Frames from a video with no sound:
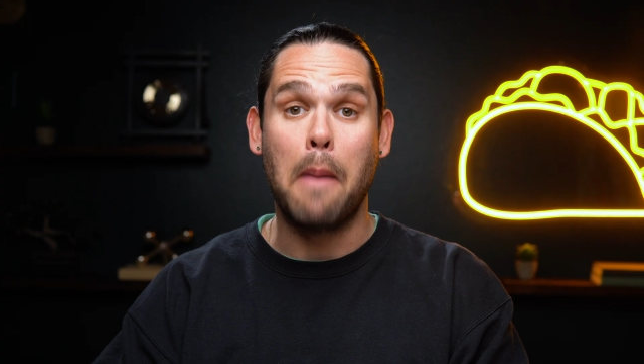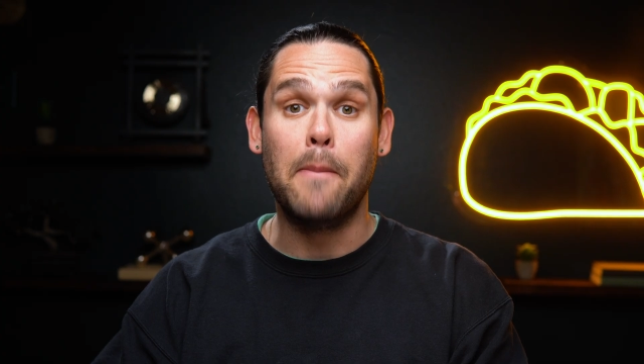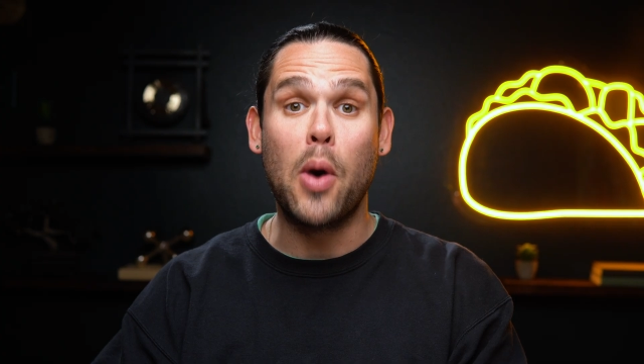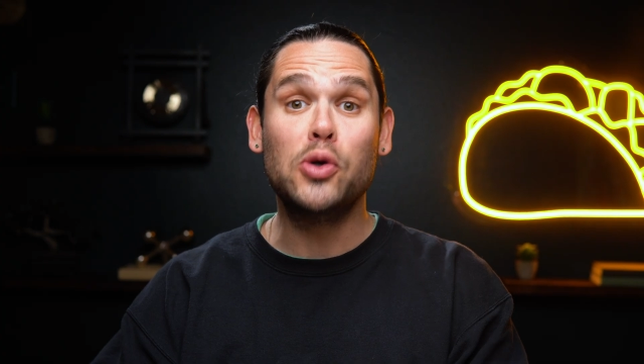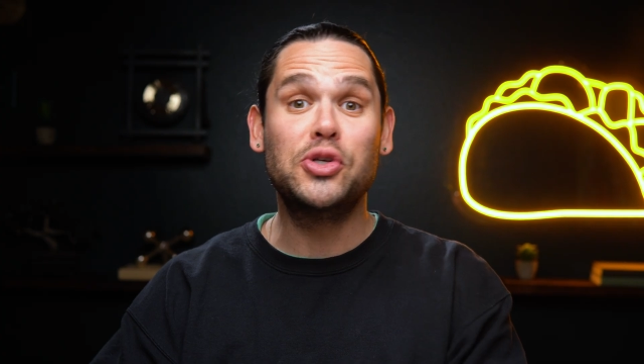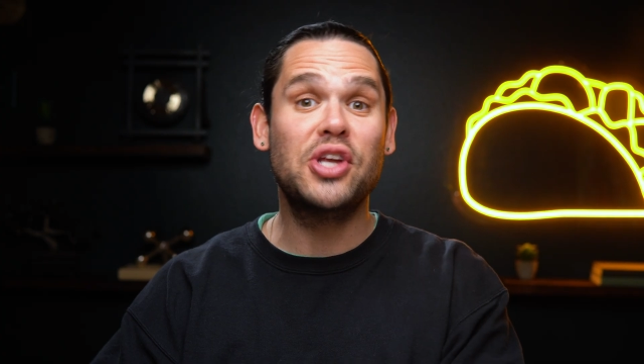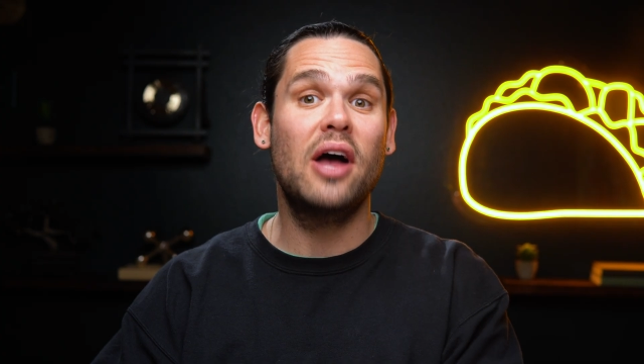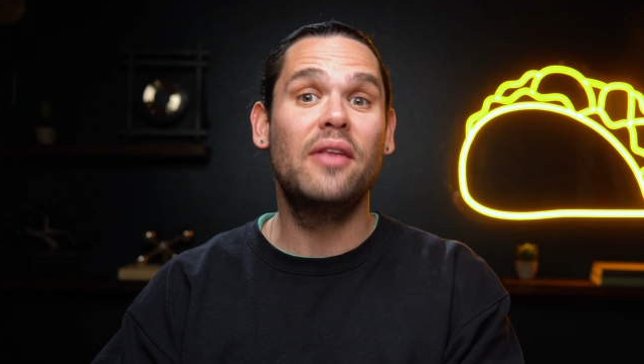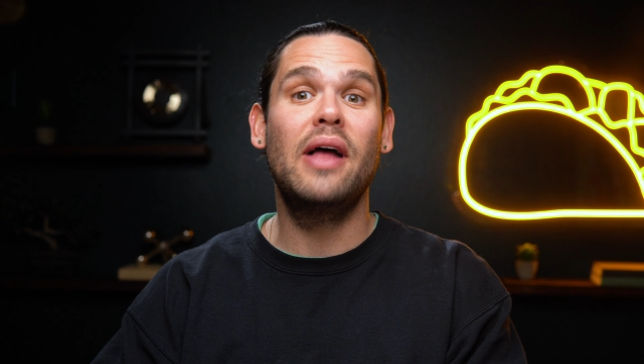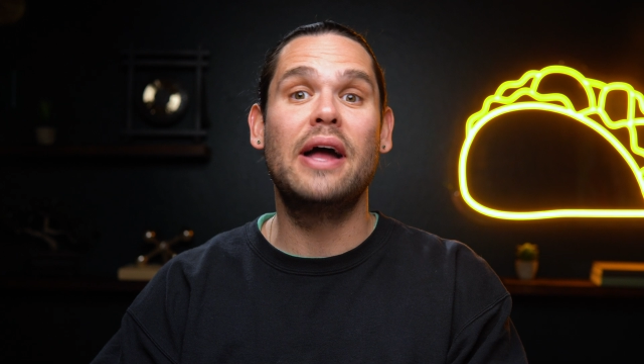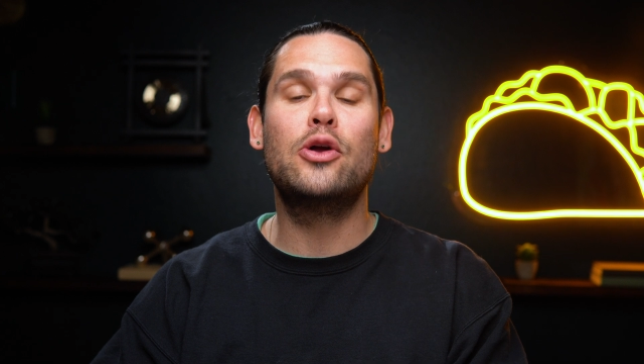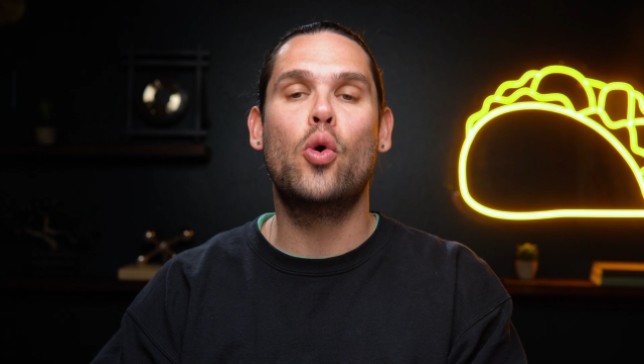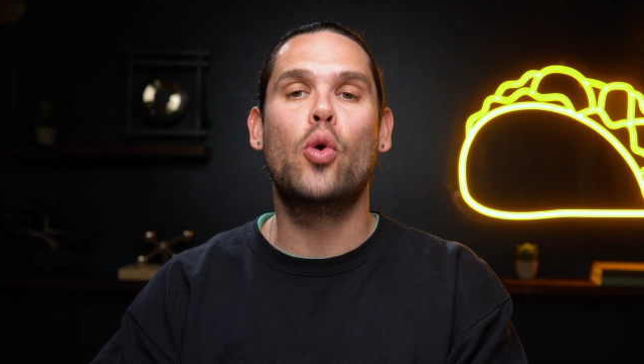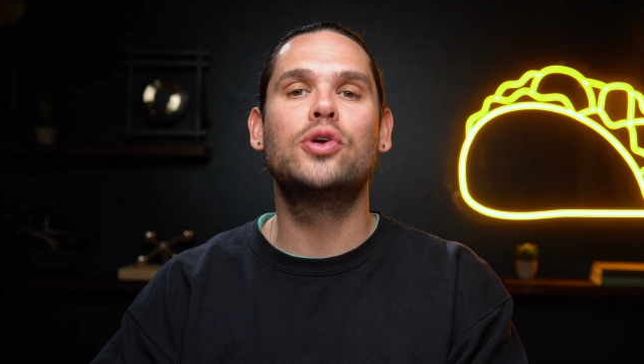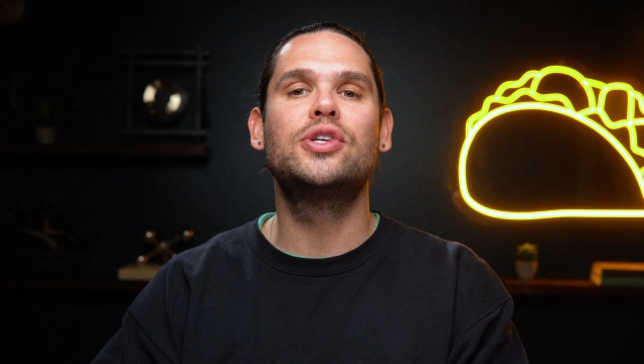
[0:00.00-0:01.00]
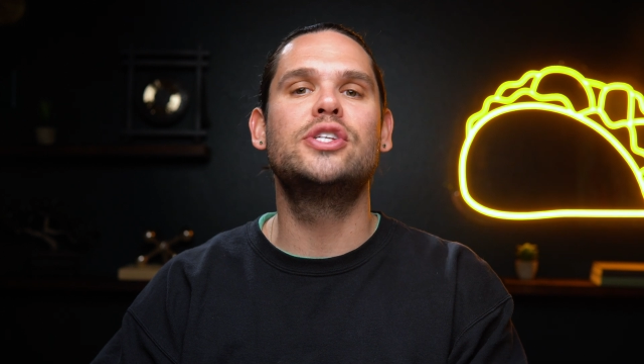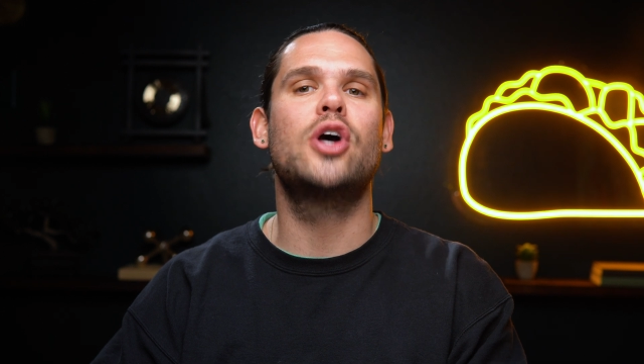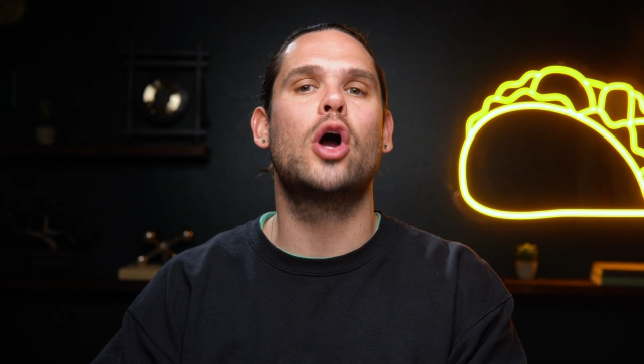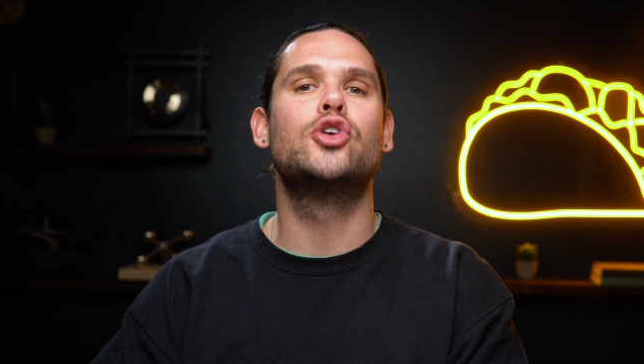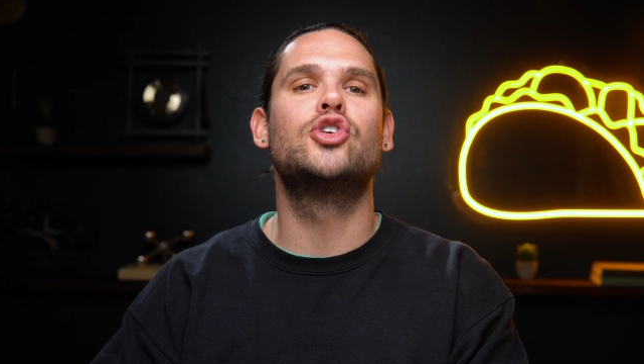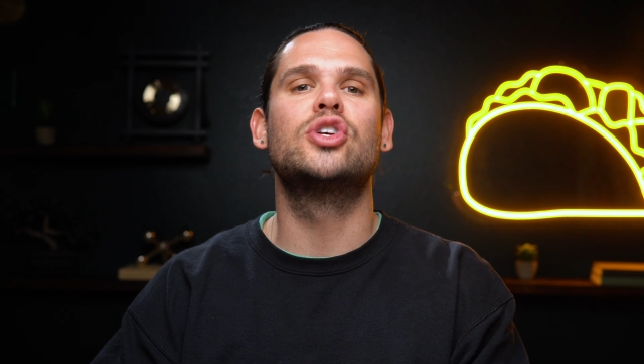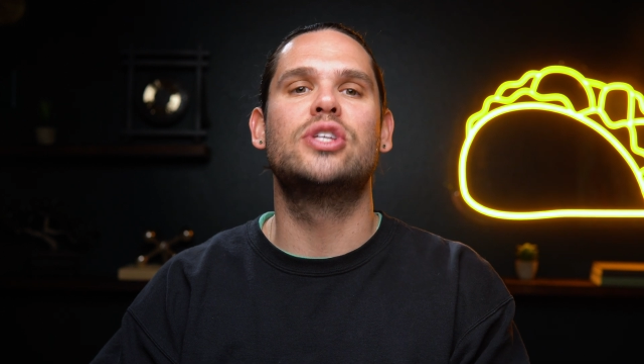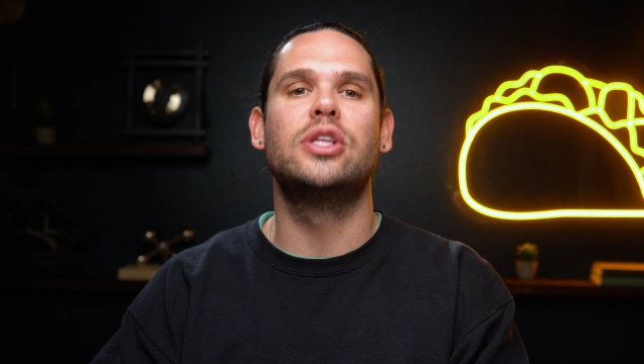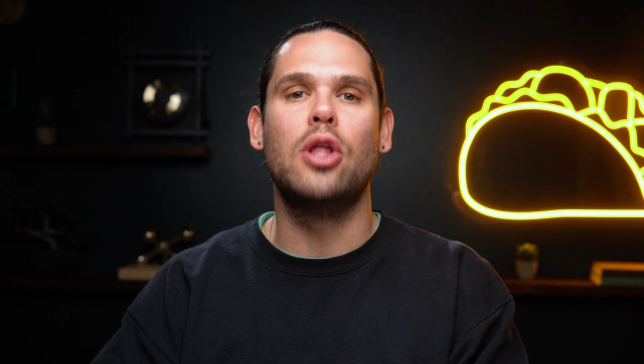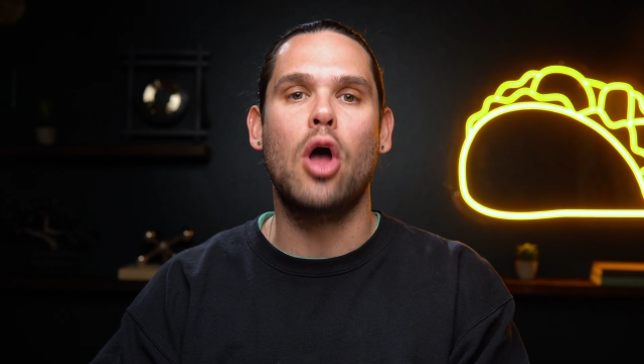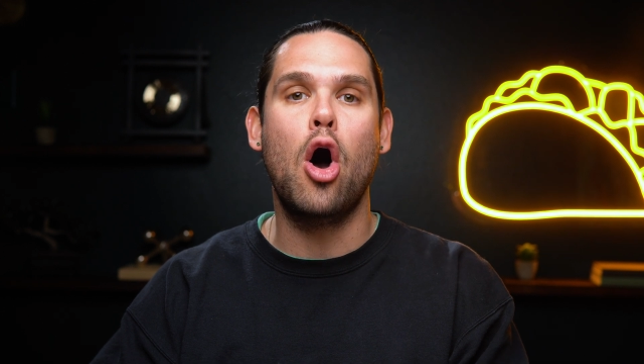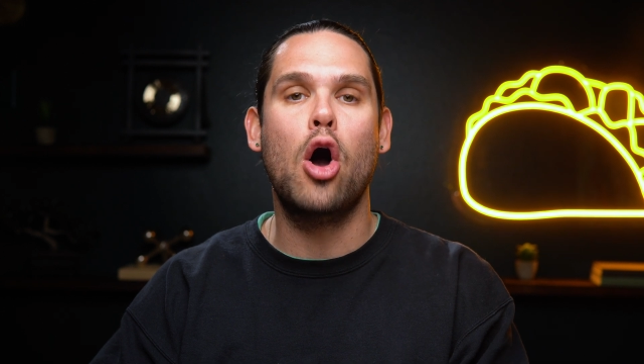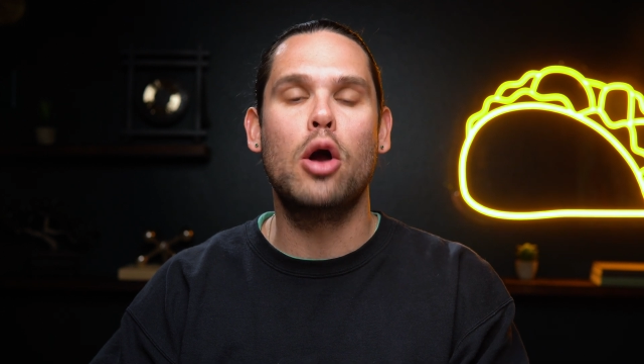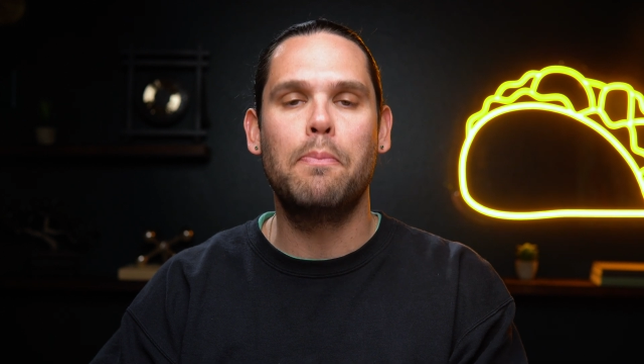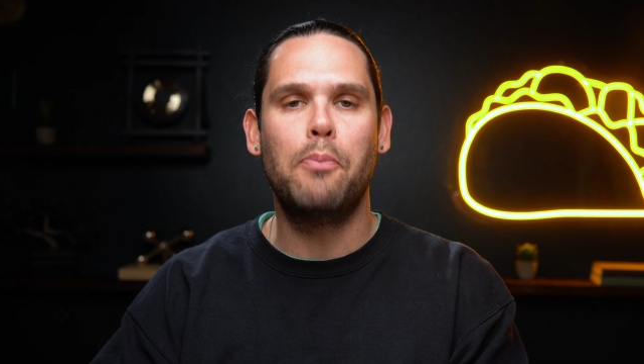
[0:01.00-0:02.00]
Most online courses are just
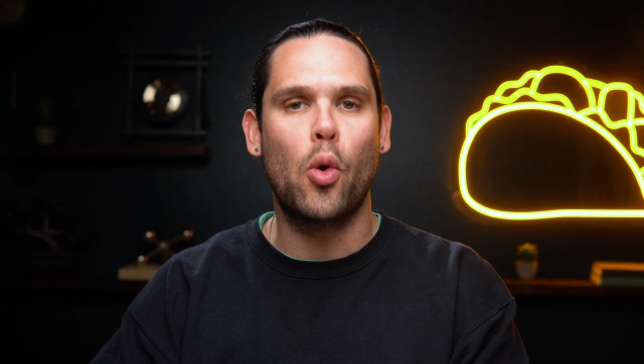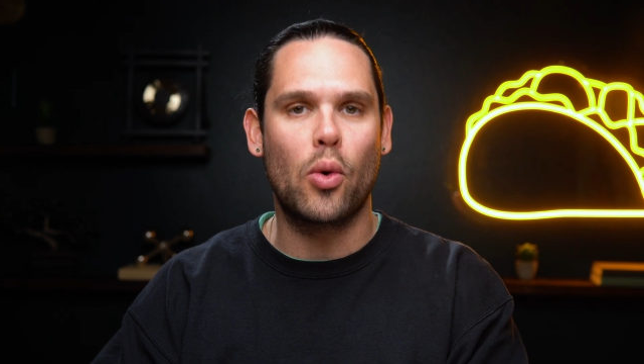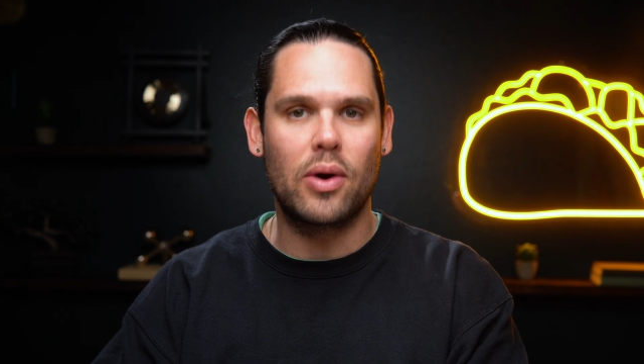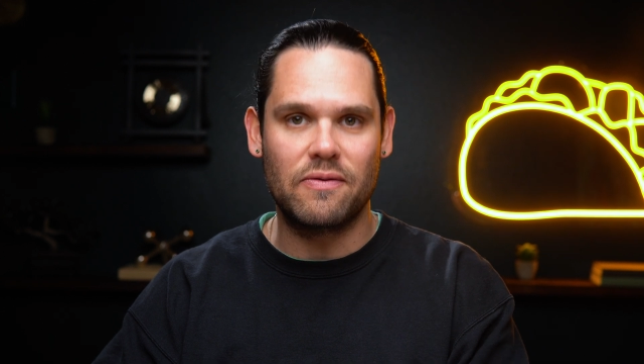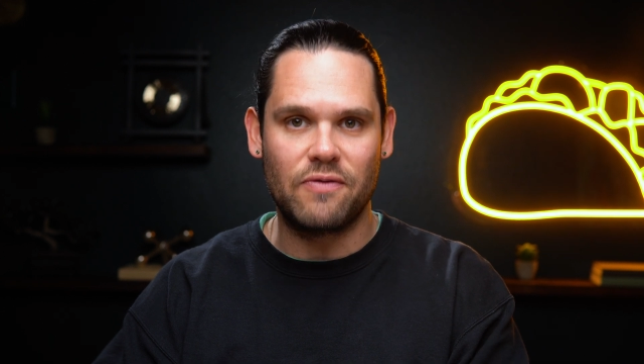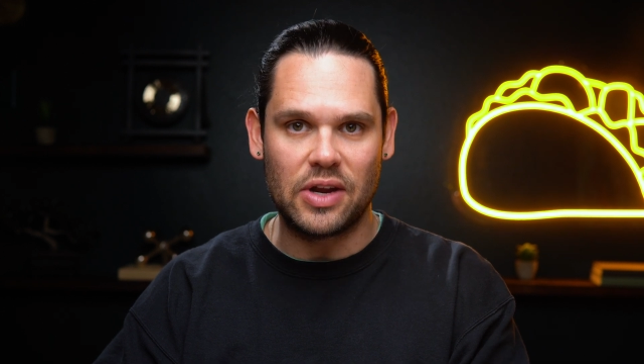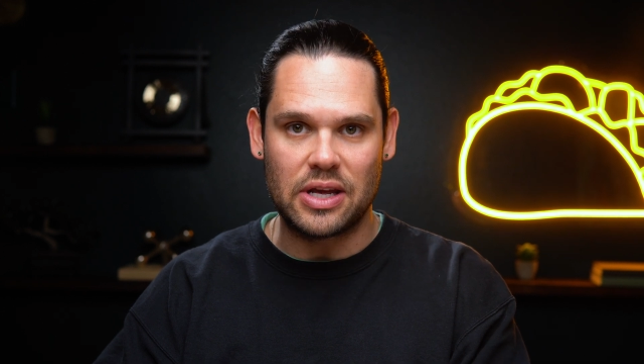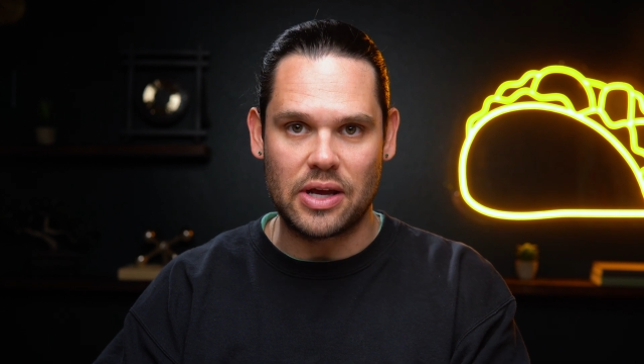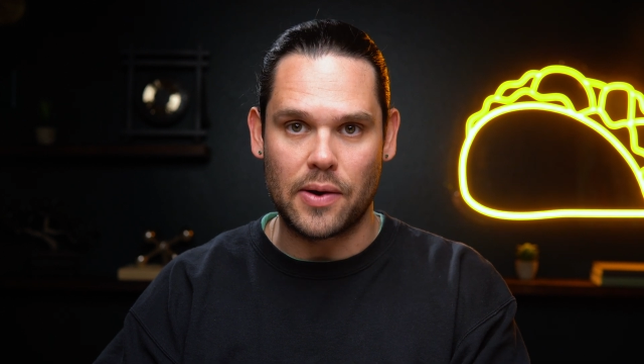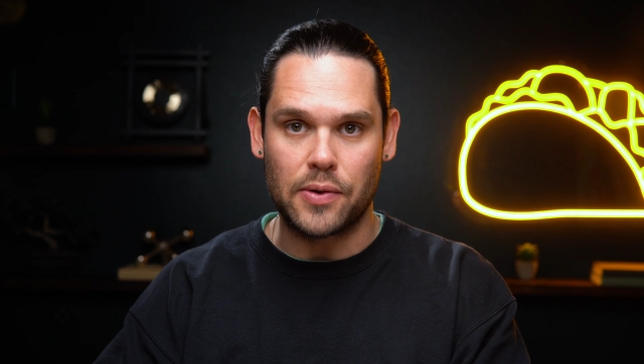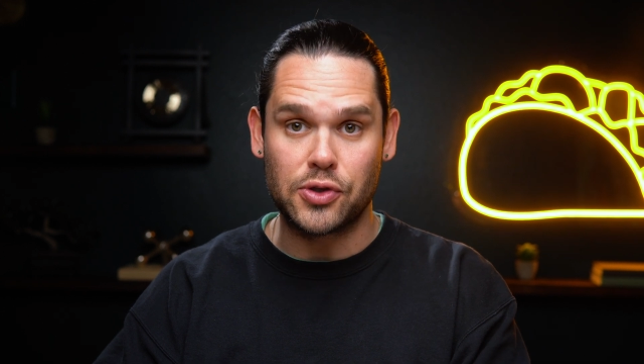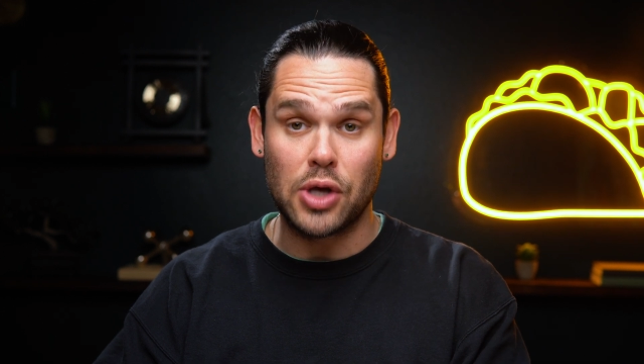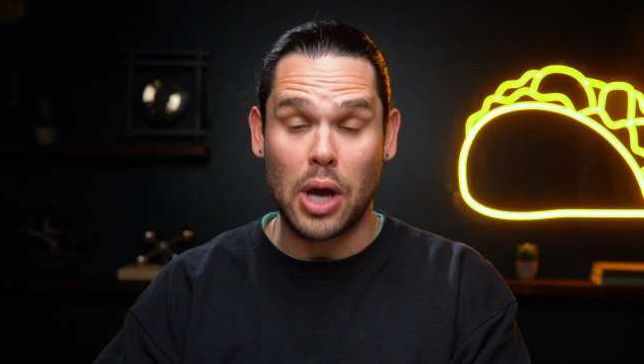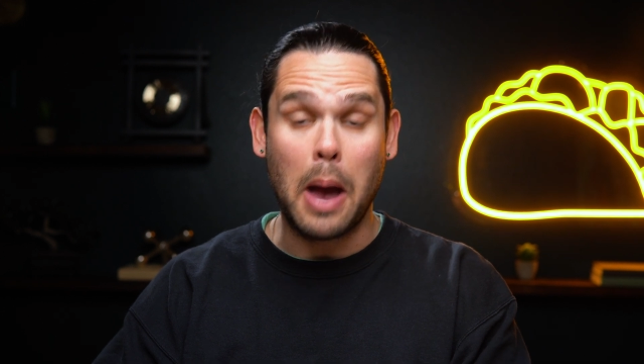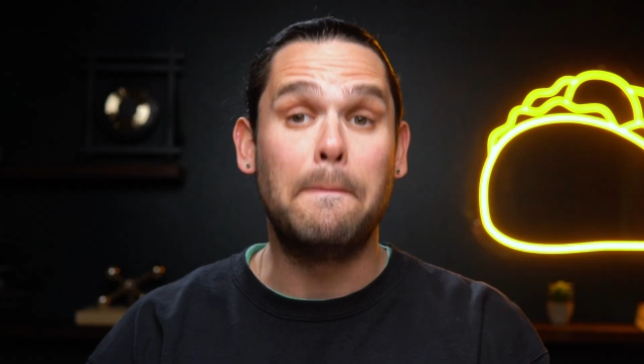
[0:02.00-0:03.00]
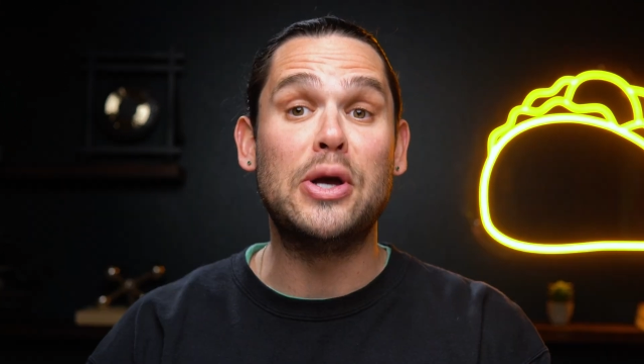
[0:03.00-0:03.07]
long, boring videos,